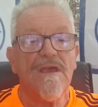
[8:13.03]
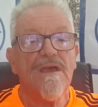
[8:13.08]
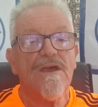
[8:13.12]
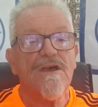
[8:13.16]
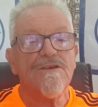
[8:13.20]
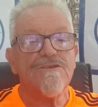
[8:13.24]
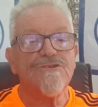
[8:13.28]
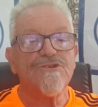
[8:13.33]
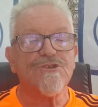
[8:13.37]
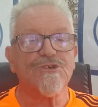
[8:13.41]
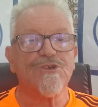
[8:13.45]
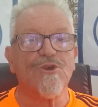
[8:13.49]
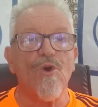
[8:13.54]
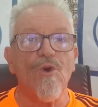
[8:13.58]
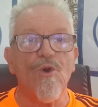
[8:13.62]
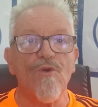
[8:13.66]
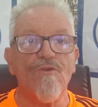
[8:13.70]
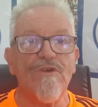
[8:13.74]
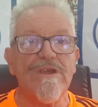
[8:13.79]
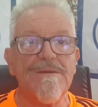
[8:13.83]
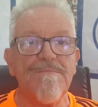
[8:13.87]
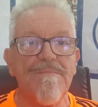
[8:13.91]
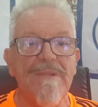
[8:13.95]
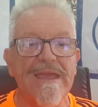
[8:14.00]

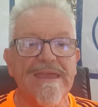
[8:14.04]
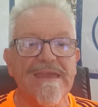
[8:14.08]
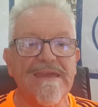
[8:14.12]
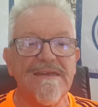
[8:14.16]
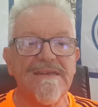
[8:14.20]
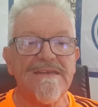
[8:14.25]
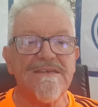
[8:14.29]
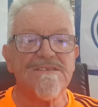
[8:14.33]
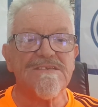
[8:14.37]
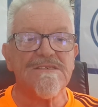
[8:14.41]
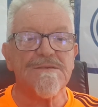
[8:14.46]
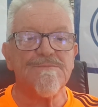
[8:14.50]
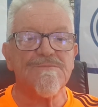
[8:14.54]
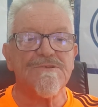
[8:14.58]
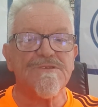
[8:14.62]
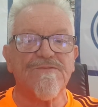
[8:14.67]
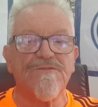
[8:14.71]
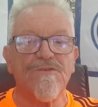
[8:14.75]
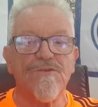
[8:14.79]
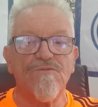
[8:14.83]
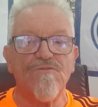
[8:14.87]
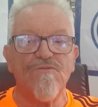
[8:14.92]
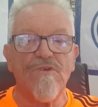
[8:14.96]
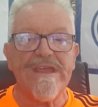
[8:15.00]
Scoring mechanisms
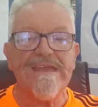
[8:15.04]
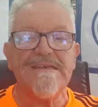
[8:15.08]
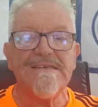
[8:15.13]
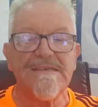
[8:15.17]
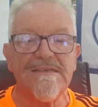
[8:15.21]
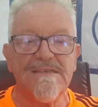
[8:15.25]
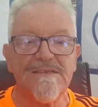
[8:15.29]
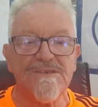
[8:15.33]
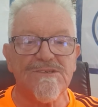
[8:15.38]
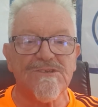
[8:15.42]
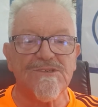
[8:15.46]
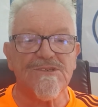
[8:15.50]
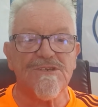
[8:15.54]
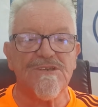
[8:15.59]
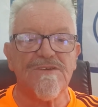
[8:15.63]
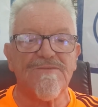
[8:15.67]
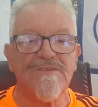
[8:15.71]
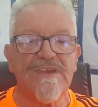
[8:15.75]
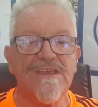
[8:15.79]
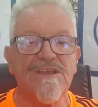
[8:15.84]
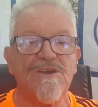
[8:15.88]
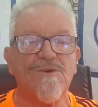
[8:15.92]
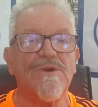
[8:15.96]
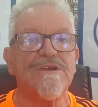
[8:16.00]
for rating the
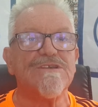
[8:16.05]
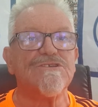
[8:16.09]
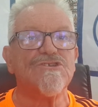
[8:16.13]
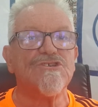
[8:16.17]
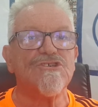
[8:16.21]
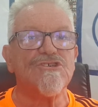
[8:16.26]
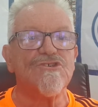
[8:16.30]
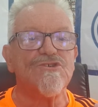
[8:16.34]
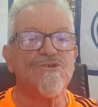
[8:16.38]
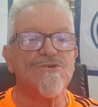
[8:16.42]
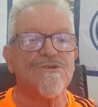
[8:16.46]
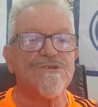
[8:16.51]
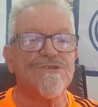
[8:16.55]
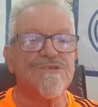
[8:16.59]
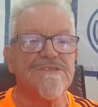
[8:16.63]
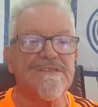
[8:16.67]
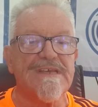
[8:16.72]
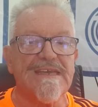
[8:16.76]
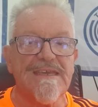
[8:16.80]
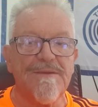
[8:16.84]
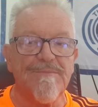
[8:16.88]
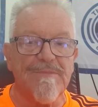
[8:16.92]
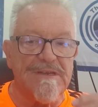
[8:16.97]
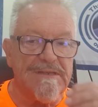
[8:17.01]
survey questions or
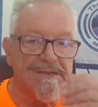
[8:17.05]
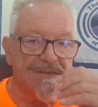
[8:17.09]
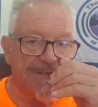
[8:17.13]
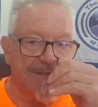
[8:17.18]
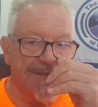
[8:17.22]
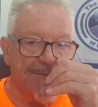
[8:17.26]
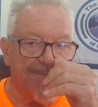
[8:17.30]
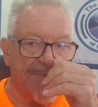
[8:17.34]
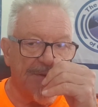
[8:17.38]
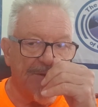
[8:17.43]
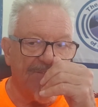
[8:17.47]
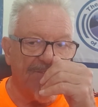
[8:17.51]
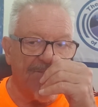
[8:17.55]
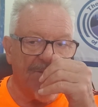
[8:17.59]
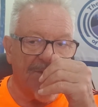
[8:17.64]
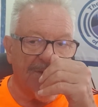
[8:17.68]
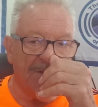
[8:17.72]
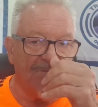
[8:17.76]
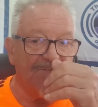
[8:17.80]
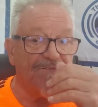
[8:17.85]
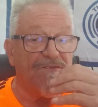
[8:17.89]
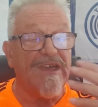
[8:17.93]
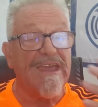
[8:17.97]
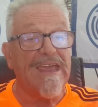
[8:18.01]
statements
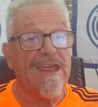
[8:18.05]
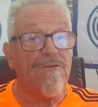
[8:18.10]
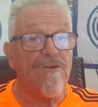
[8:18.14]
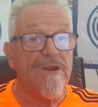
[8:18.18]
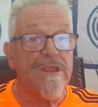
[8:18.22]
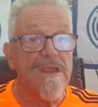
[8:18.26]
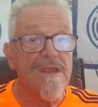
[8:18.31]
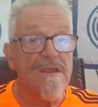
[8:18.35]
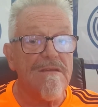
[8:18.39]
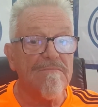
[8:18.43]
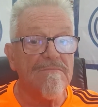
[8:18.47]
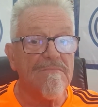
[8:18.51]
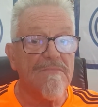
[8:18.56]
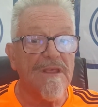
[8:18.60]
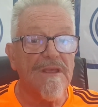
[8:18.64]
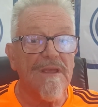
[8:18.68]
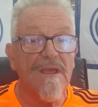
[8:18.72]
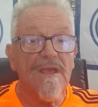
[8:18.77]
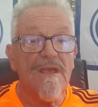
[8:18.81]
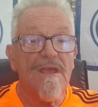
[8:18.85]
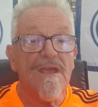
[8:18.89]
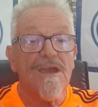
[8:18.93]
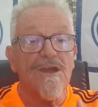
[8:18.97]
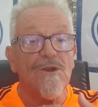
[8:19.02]
can vary
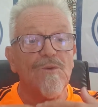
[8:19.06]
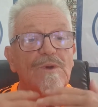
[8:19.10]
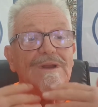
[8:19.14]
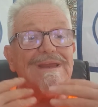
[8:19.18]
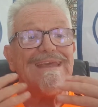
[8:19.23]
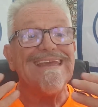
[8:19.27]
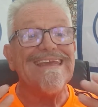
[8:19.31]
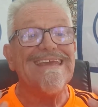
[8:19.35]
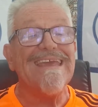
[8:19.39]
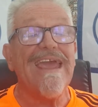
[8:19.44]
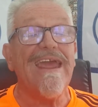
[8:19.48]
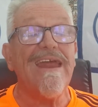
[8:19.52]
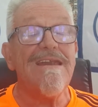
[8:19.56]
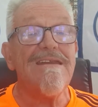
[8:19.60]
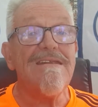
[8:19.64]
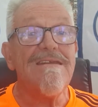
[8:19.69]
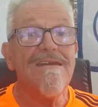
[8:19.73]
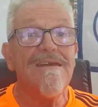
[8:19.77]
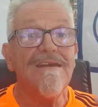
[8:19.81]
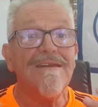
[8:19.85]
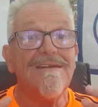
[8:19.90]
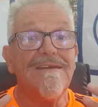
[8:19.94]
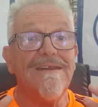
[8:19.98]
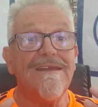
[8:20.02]
and will
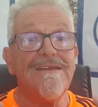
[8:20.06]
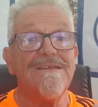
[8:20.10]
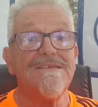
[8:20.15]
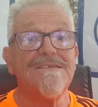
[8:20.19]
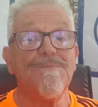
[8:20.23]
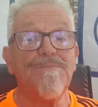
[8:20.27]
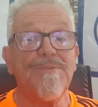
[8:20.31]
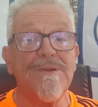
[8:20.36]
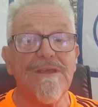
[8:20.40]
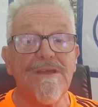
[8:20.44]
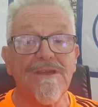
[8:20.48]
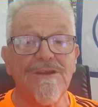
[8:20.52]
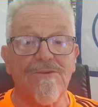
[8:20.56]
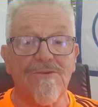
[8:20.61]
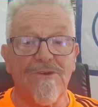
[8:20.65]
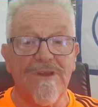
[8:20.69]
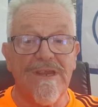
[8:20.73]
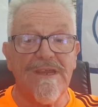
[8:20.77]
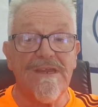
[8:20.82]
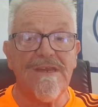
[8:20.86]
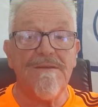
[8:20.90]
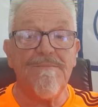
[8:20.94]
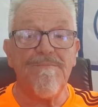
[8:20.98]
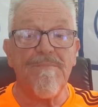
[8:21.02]
again need to be
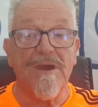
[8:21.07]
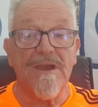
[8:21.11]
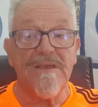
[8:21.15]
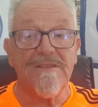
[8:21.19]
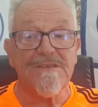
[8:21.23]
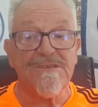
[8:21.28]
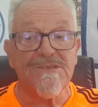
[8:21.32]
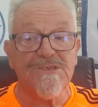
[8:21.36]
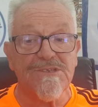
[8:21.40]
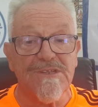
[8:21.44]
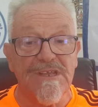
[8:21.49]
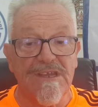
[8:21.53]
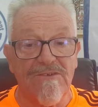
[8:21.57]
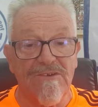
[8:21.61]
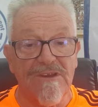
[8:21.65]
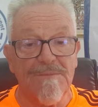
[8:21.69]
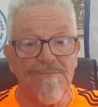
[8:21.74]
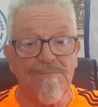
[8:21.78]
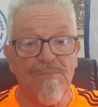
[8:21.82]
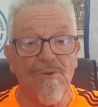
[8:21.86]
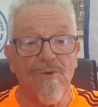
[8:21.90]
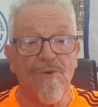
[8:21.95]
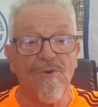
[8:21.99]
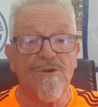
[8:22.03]
agreed by the steering
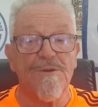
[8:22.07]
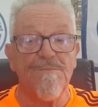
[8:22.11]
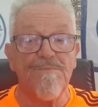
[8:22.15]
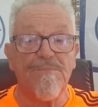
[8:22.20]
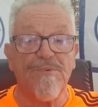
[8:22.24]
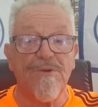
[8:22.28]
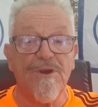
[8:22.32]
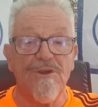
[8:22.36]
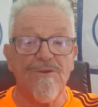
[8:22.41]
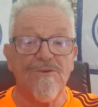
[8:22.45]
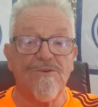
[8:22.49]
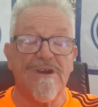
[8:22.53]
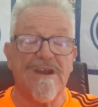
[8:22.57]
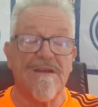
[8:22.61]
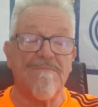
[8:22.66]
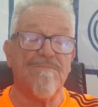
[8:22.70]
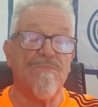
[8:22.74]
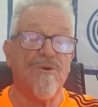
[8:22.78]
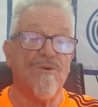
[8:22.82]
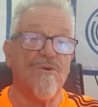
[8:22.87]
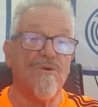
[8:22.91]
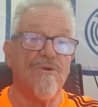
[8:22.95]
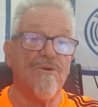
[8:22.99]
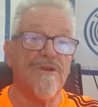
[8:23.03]
board and program
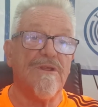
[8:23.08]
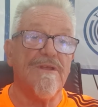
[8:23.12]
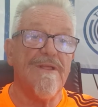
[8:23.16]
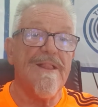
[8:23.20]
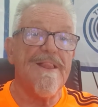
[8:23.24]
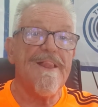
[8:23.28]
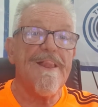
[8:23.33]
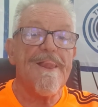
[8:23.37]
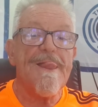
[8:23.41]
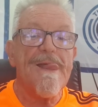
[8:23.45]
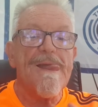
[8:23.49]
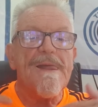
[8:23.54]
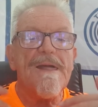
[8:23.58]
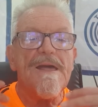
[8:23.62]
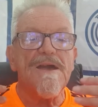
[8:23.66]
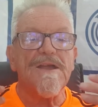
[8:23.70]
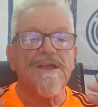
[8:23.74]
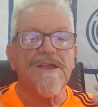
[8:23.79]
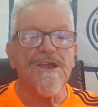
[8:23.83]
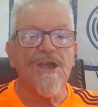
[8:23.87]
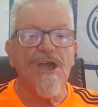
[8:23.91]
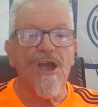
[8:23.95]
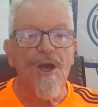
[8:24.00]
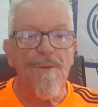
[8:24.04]
board. A
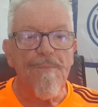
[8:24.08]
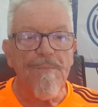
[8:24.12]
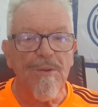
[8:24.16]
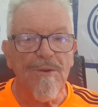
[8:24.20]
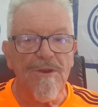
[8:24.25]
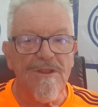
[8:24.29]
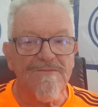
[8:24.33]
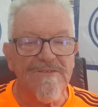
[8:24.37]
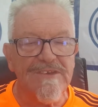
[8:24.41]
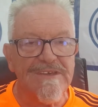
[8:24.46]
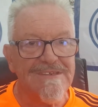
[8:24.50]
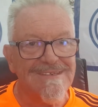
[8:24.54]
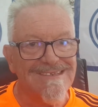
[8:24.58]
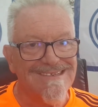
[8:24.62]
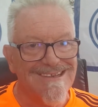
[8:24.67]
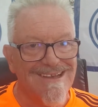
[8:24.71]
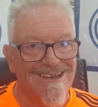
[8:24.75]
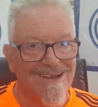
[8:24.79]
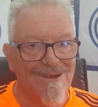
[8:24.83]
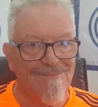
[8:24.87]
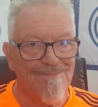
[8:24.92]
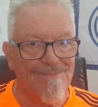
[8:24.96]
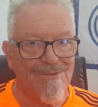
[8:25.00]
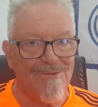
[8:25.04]
couple of
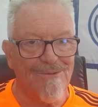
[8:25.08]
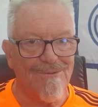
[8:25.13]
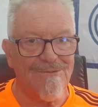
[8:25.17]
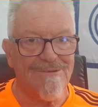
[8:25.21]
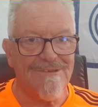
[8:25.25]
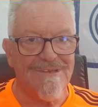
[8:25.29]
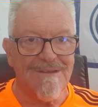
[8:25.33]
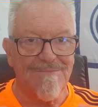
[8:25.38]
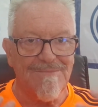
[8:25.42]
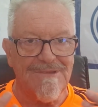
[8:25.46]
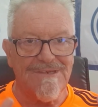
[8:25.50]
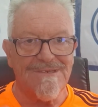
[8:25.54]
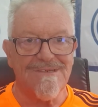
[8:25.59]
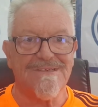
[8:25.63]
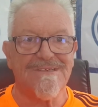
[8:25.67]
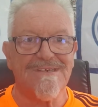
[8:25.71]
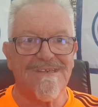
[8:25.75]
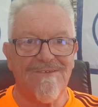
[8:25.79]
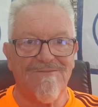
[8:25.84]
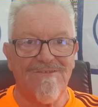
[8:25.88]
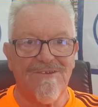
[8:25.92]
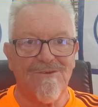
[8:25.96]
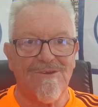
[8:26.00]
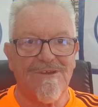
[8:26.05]
examples, let me just
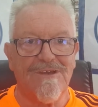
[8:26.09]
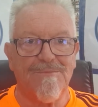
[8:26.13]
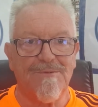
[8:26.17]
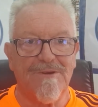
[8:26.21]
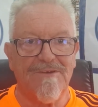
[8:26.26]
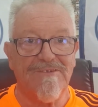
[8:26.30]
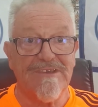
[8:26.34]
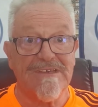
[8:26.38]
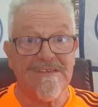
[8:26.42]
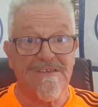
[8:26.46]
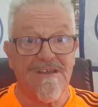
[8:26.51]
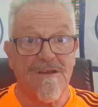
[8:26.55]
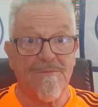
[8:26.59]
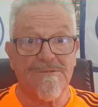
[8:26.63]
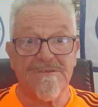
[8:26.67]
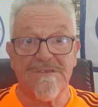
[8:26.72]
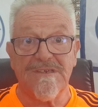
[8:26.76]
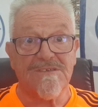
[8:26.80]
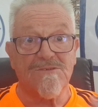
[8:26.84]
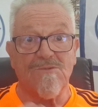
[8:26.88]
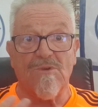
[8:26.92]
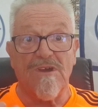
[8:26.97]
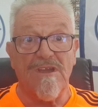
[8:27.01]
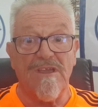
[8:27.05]
give you a couple of examples,
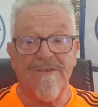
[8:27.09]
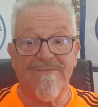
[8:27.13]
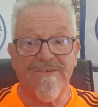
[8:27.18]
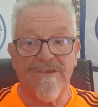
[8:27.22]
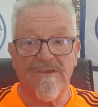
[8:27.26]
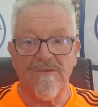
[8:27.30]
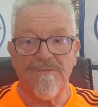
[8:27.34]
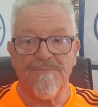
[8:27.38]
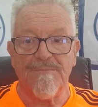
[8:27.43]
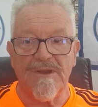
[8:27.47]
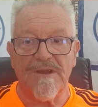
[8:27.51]
there's quite a few.